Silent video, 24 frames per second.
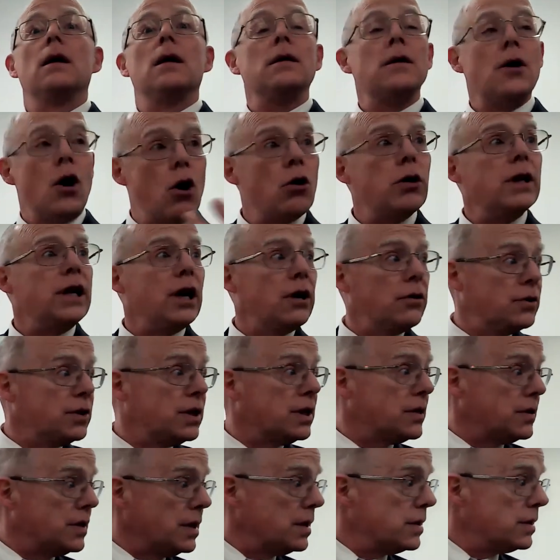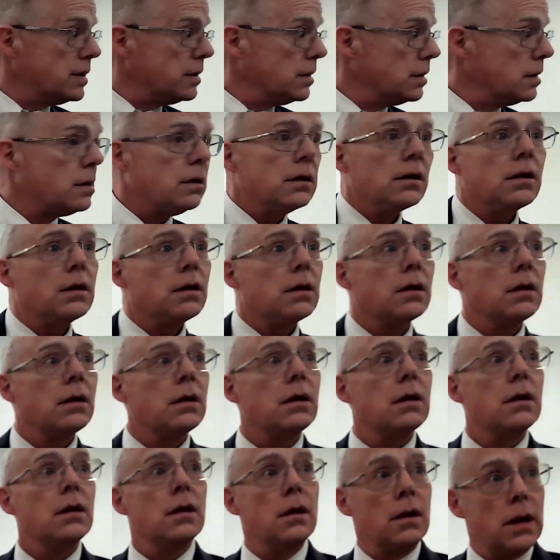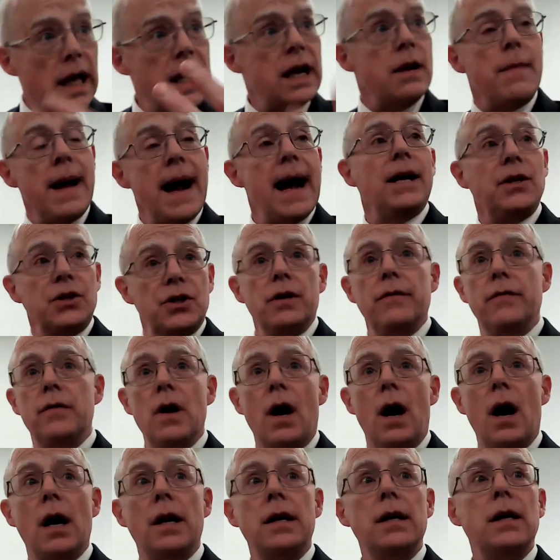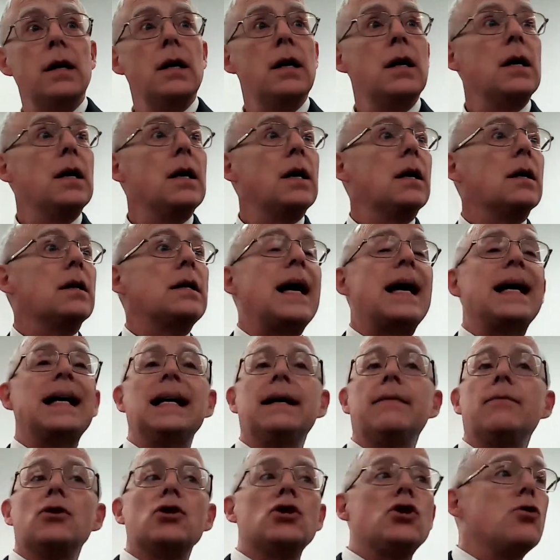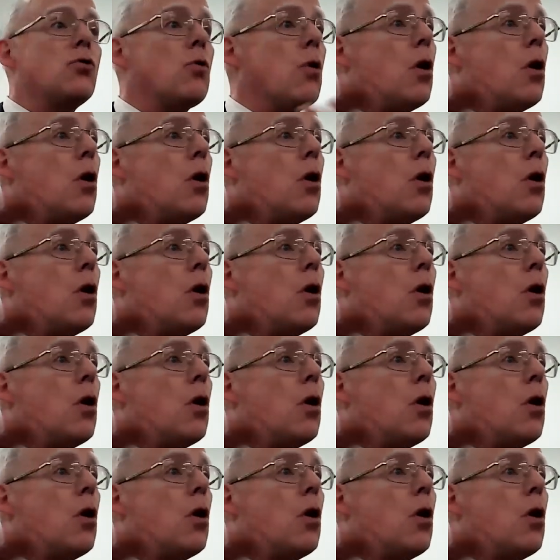The Holy Ghost says this let him ask of God that giveth to